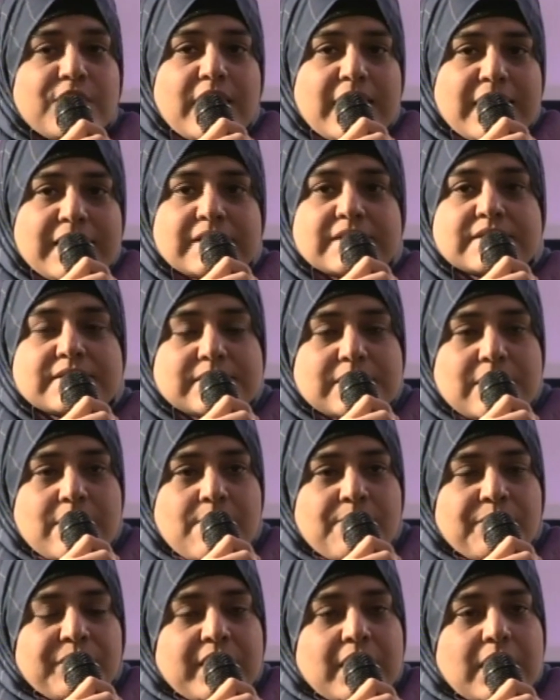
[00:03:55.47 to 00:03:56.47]
else,
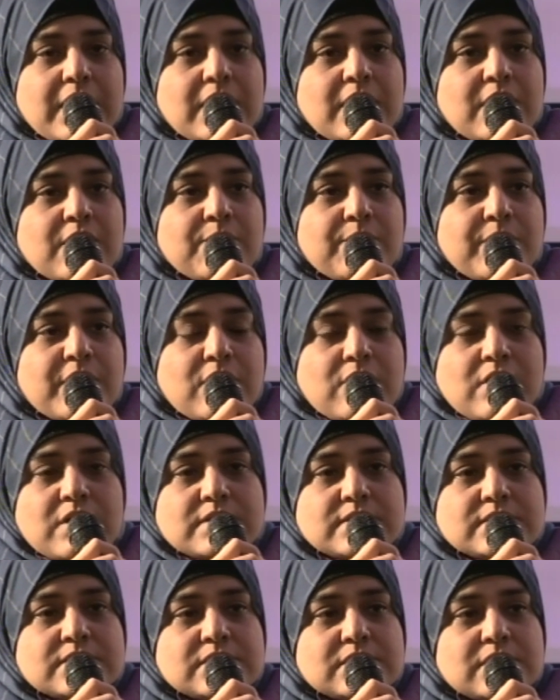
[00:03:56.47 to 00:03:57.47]

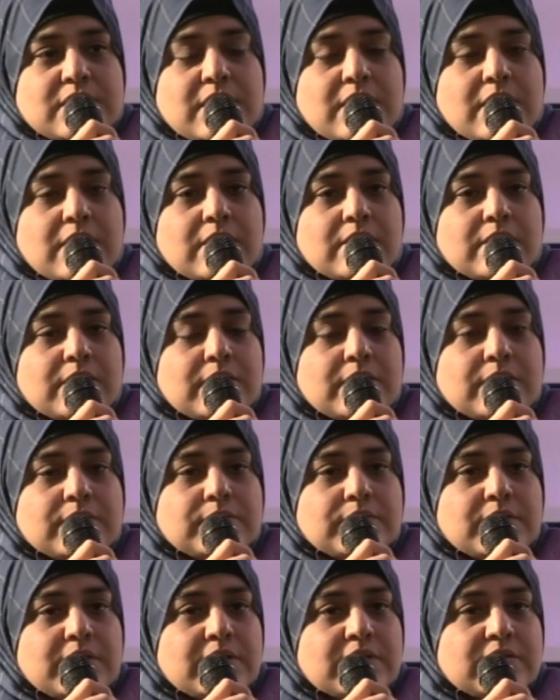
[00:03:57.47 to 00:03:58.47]
because
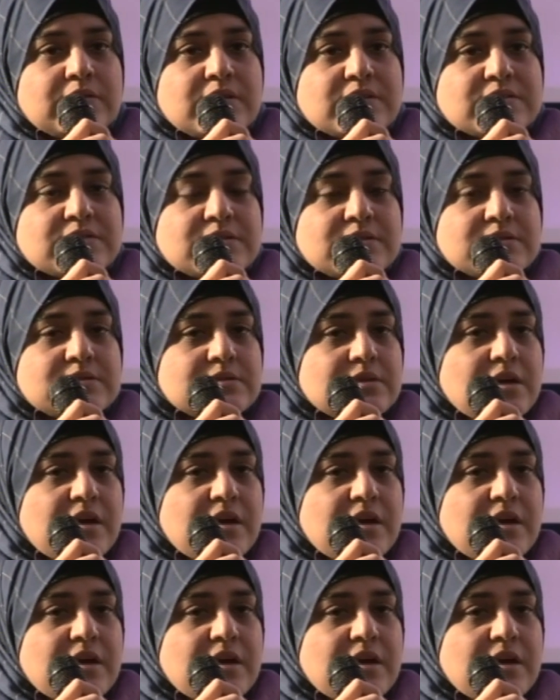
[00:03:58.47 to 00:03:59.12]
this is,